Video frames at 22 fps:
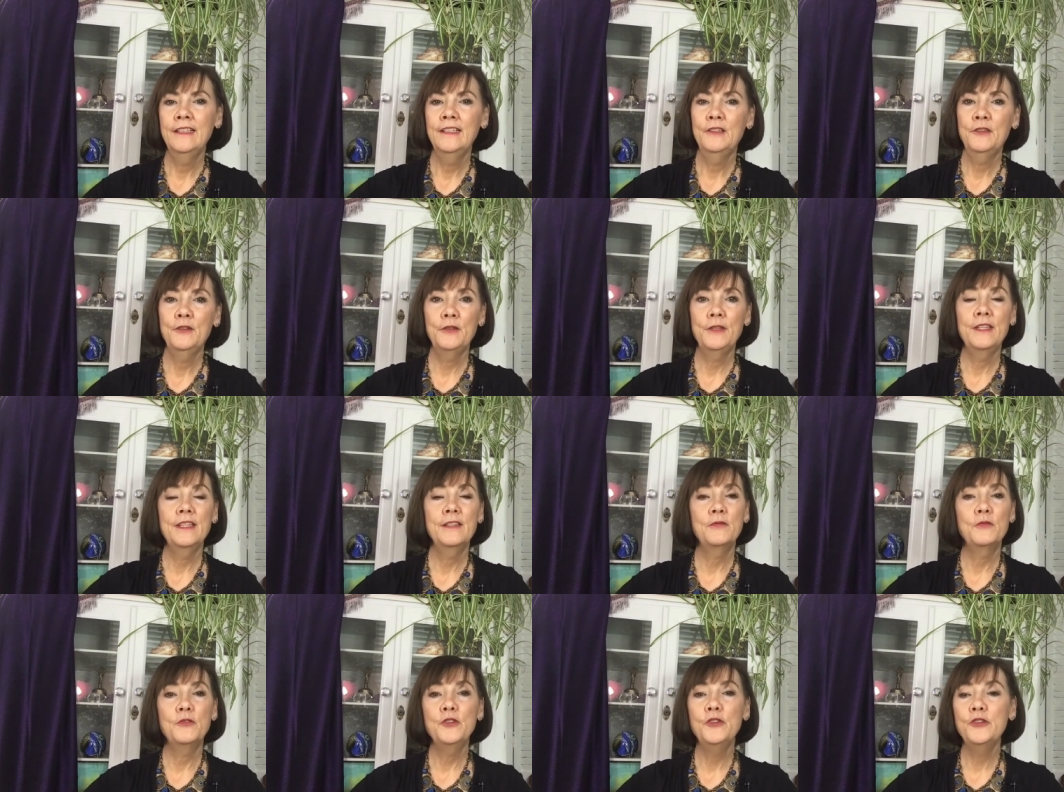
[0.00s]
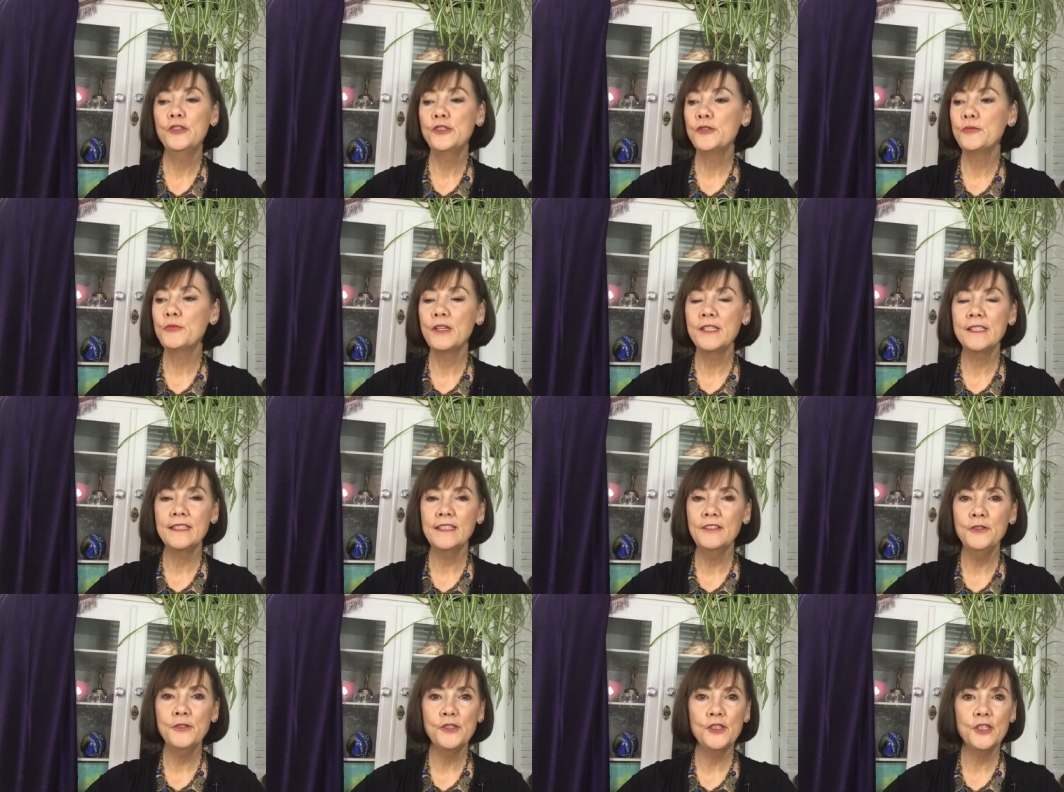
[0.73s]
or the New Year's
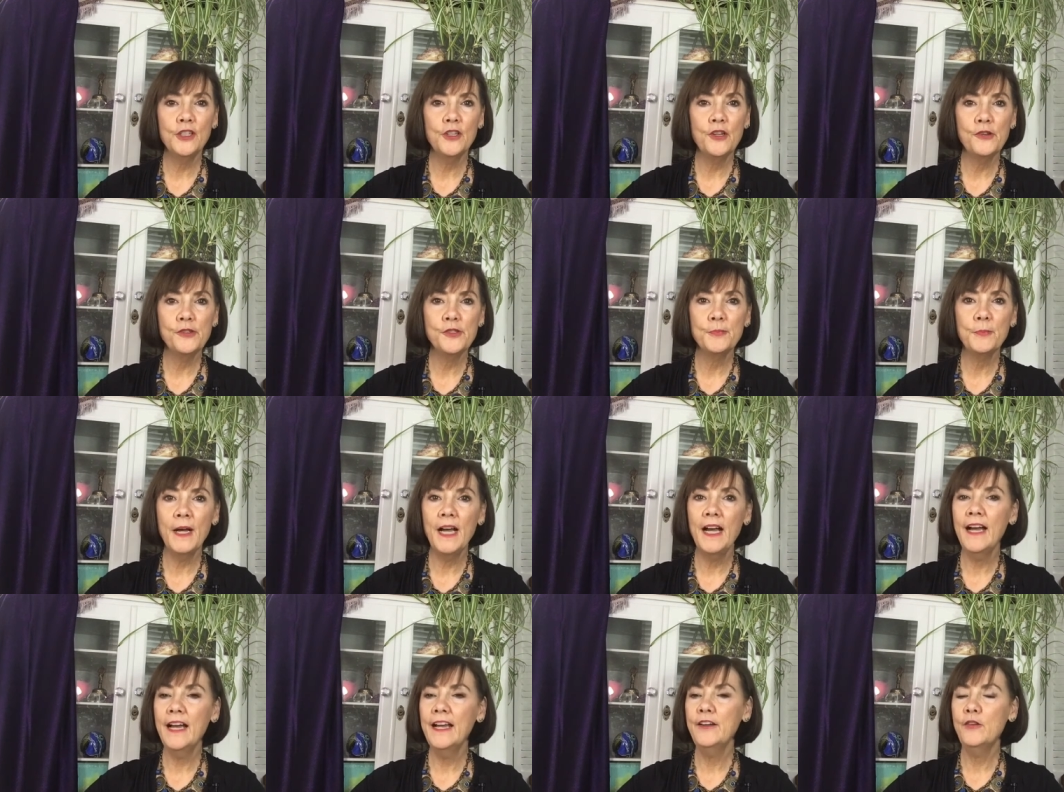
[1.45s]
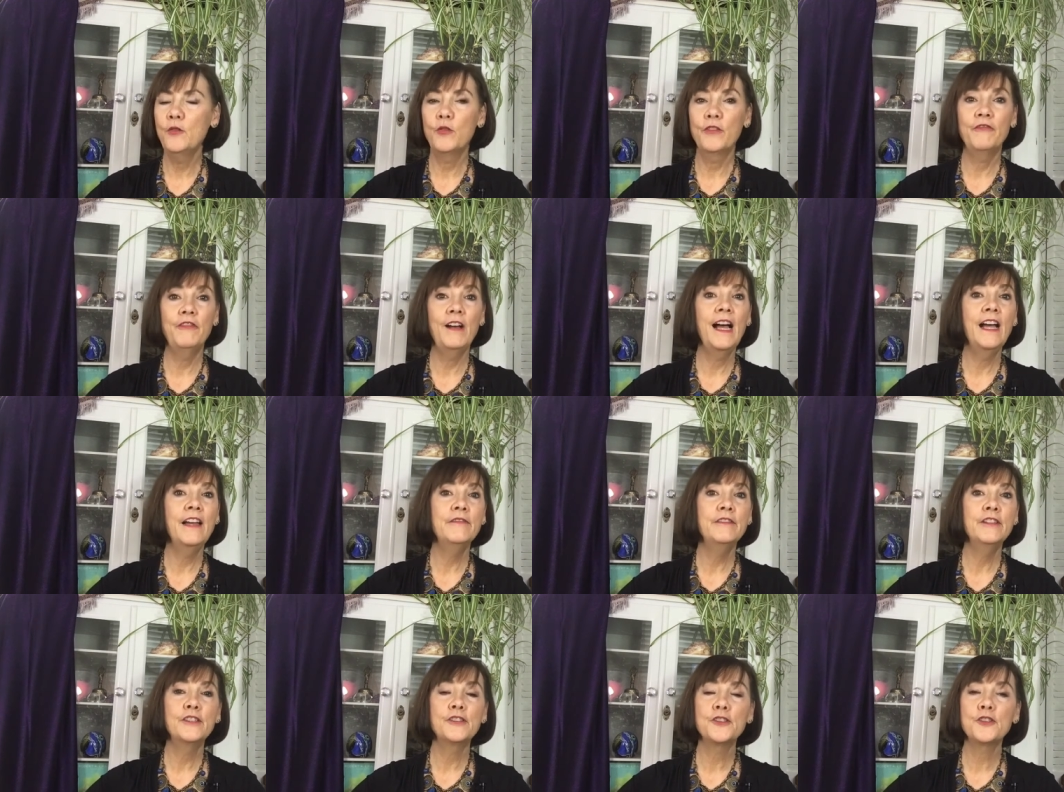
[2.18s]
resolution goes by, or
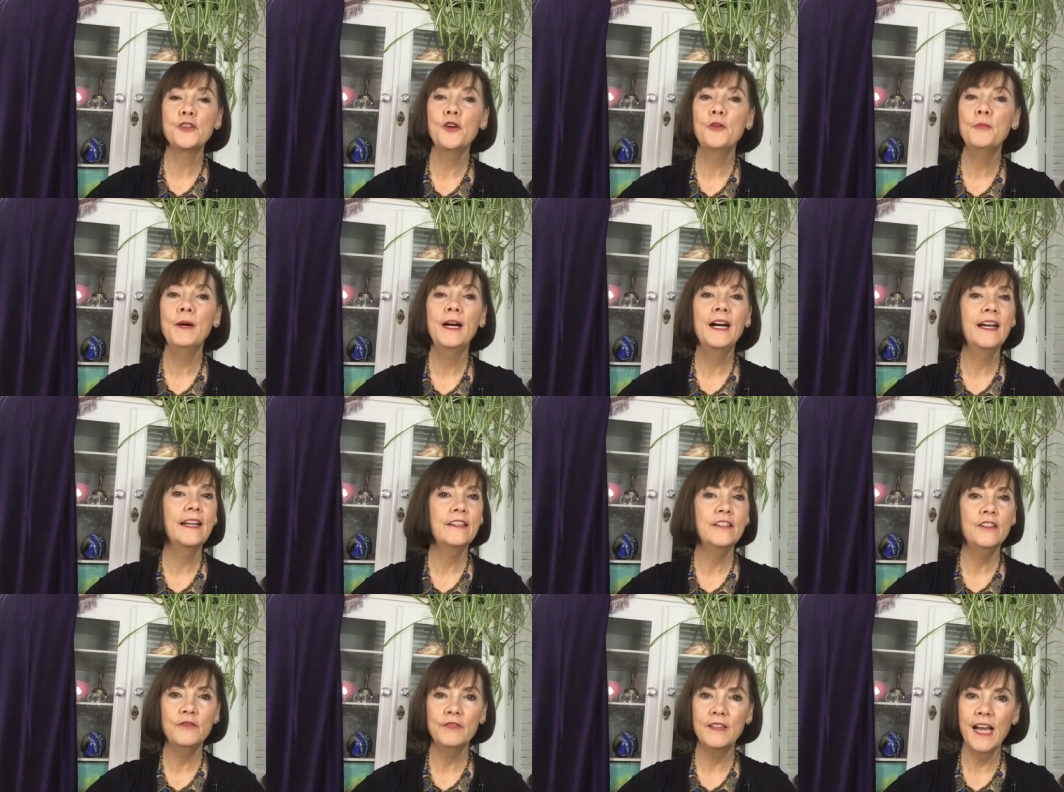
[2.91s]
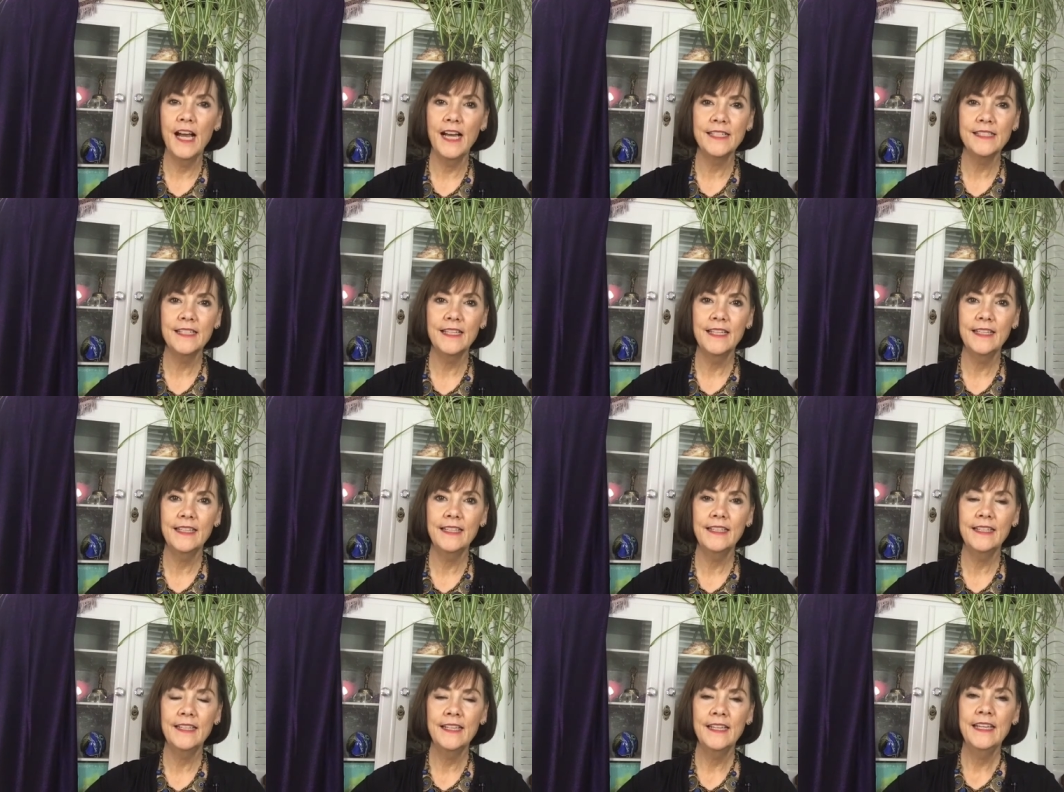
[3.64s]
five years go by and you've not done
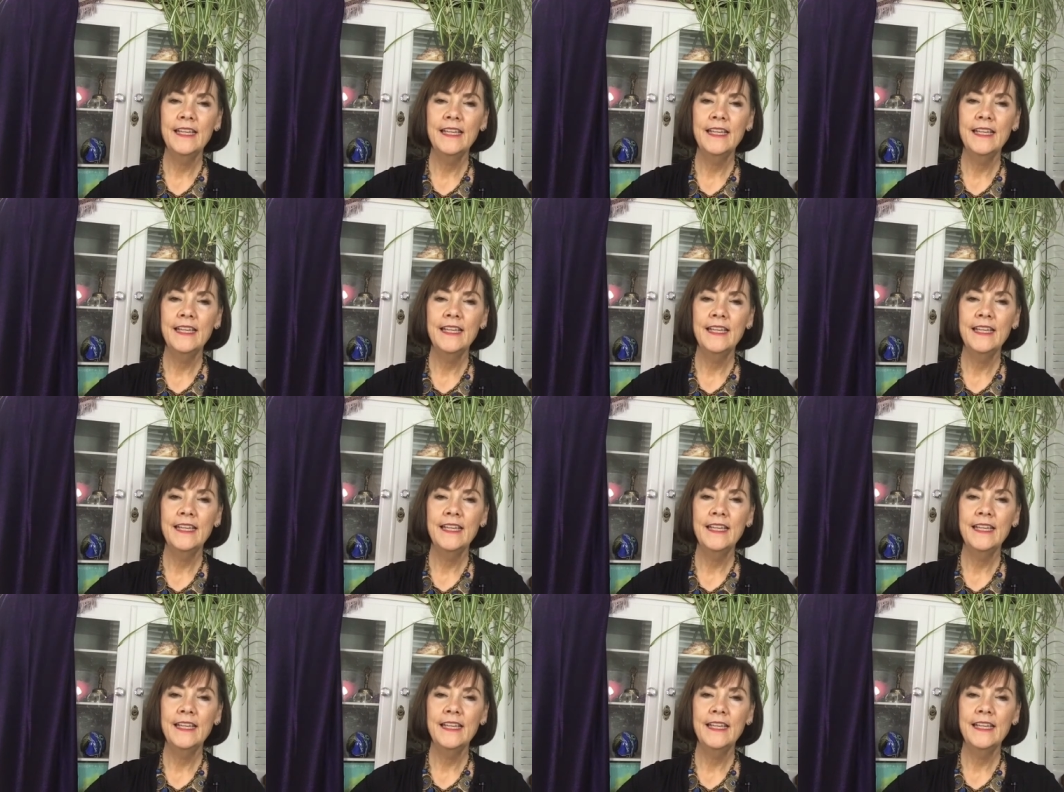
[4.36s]
it,